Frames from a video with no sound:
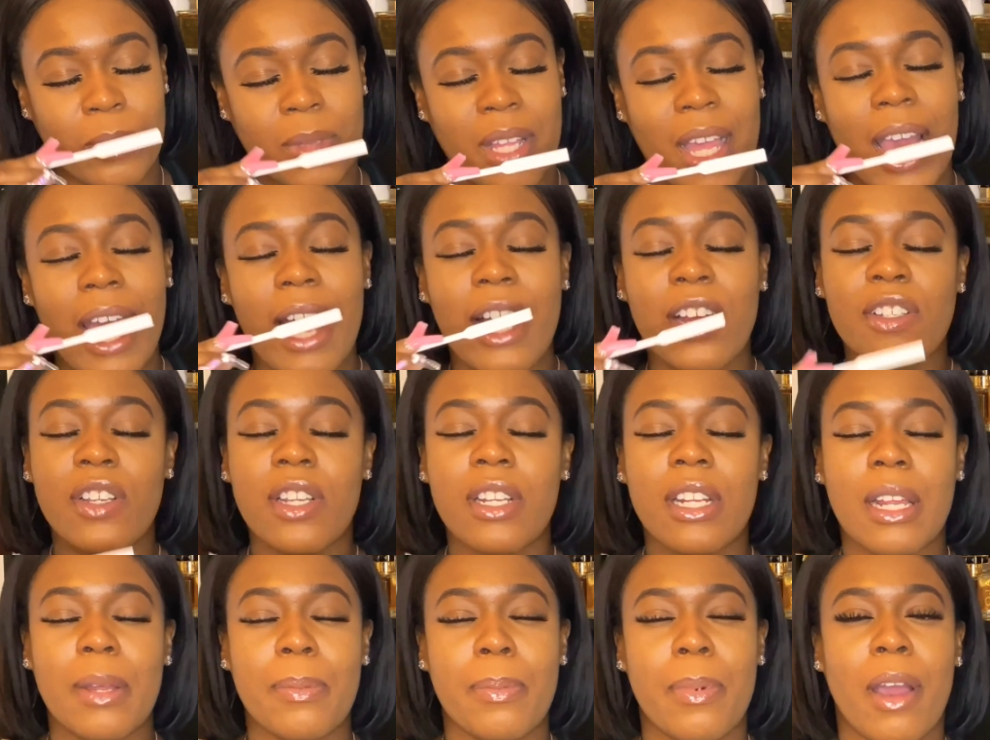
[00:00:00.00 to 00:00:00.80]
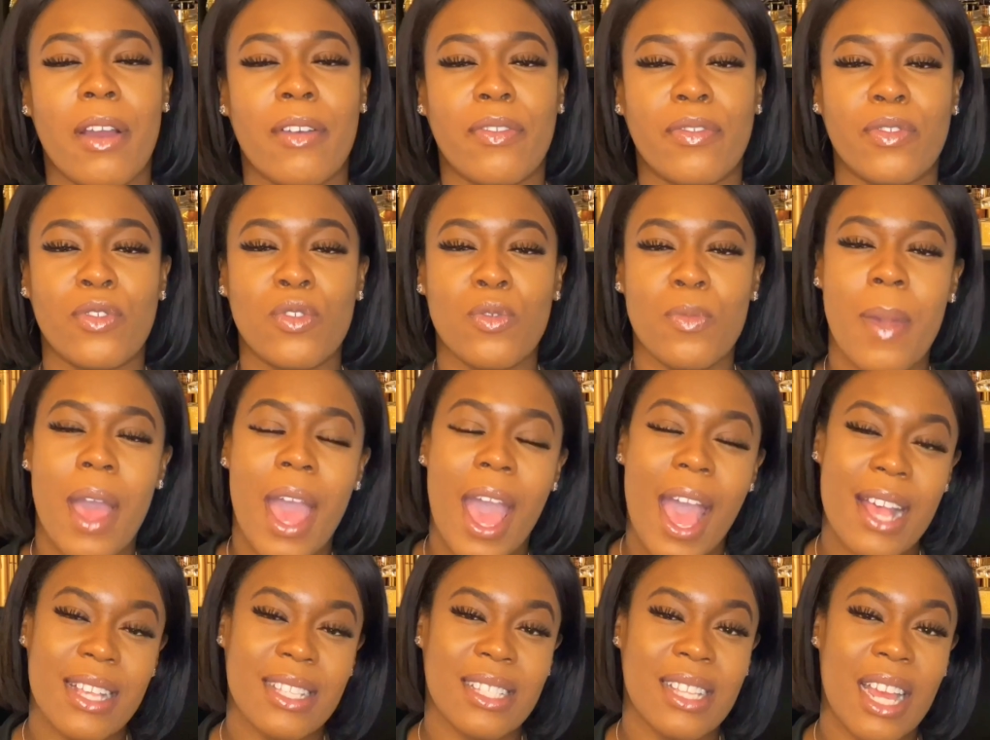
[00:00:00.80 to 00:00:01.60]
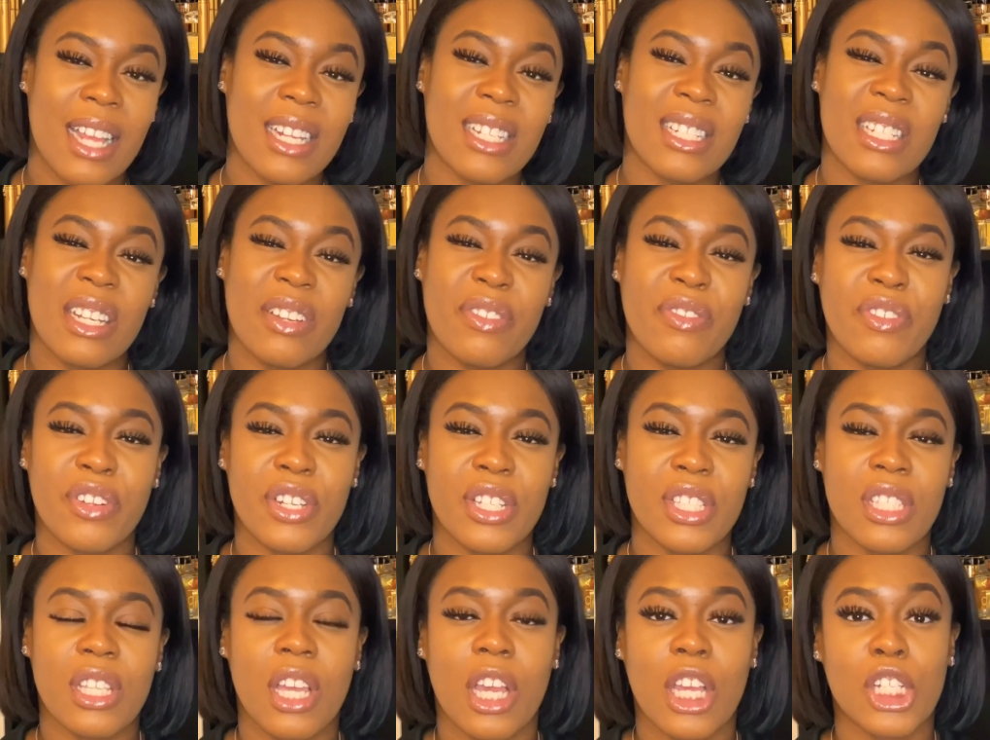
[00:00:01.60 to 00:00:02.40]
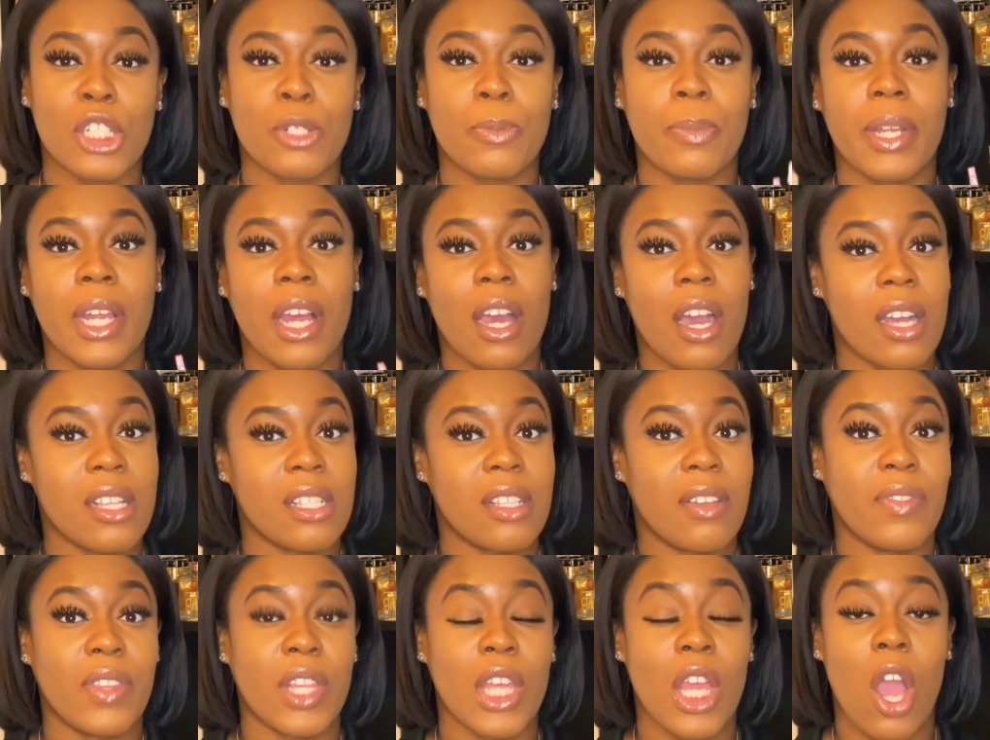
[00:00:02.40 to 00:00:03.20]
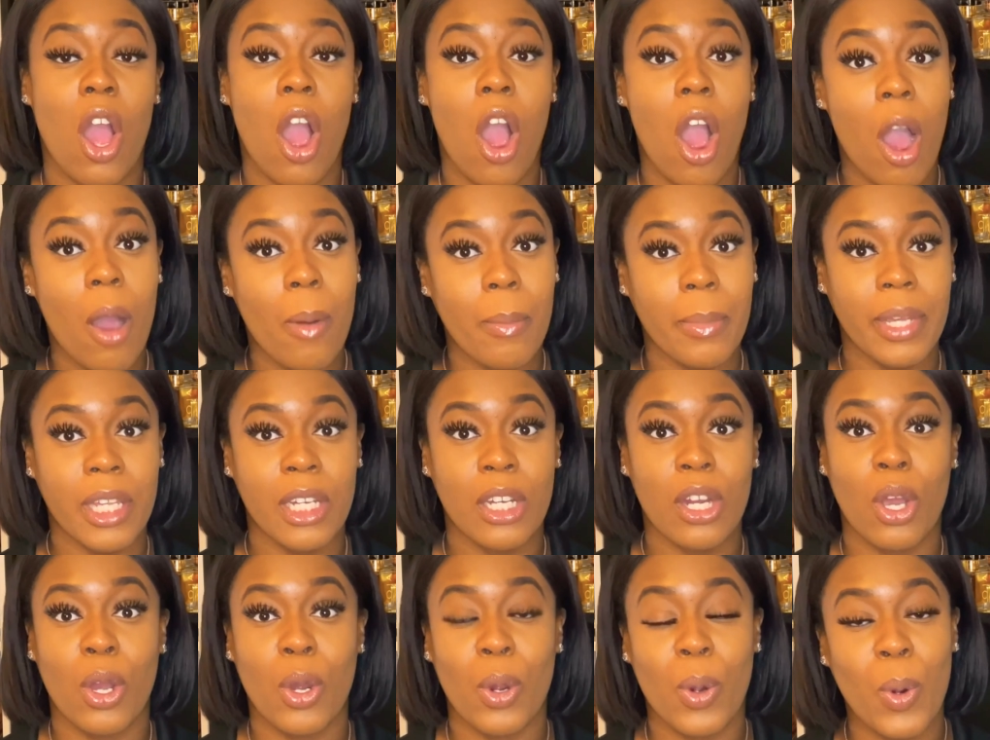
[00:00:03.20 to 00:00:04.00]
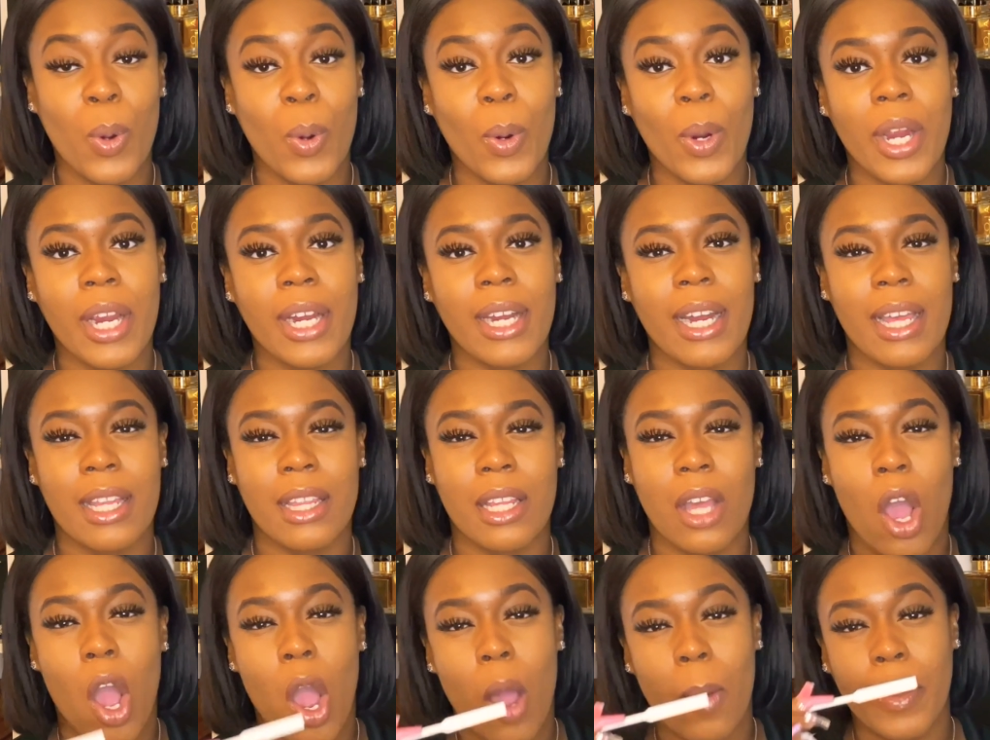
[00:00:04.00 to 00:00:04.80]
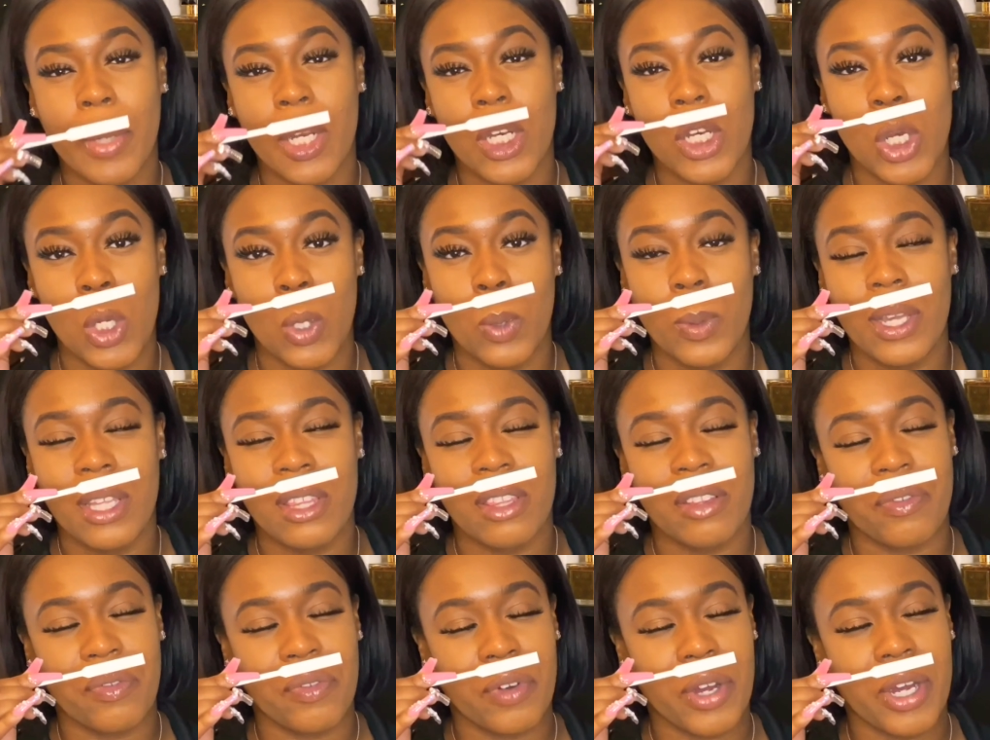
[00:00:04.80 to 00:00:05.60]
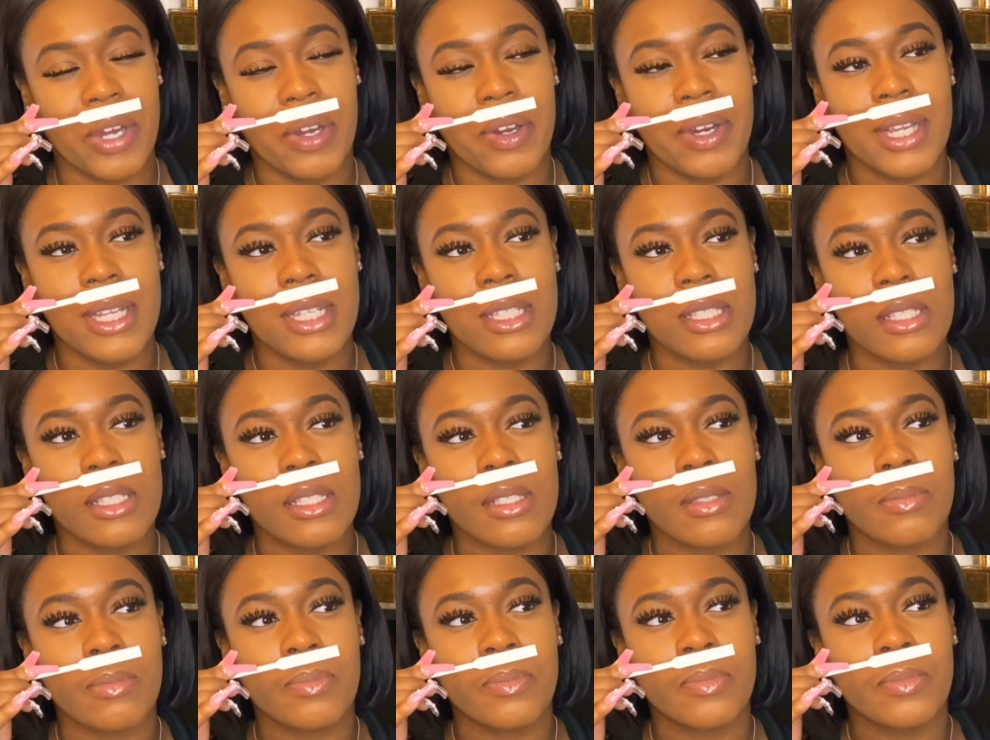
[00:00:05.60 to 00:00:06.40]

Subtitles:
The Extrait de Parfum has that different touch because of the almond accord and the almond note in the fragrance.